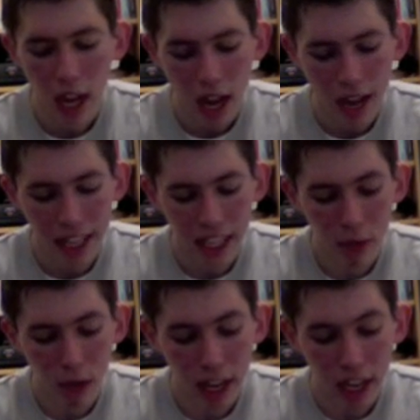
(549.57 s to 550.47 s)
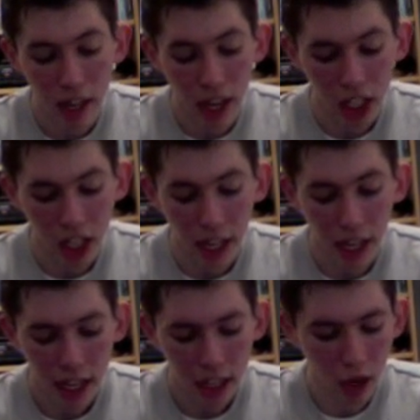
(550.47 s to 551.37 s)
It's actually really good actually.
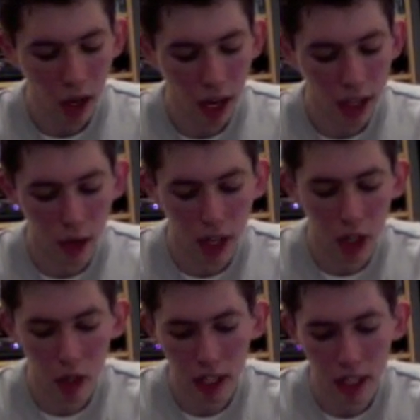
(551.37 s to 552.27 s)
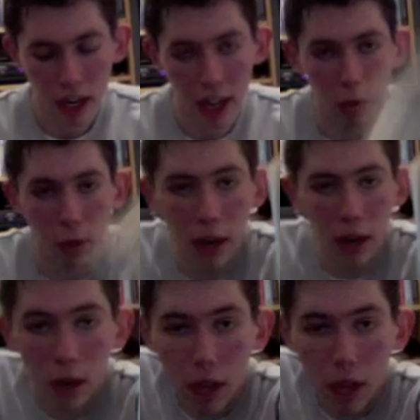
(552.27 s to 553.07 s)
It's got like screenshots inside as well.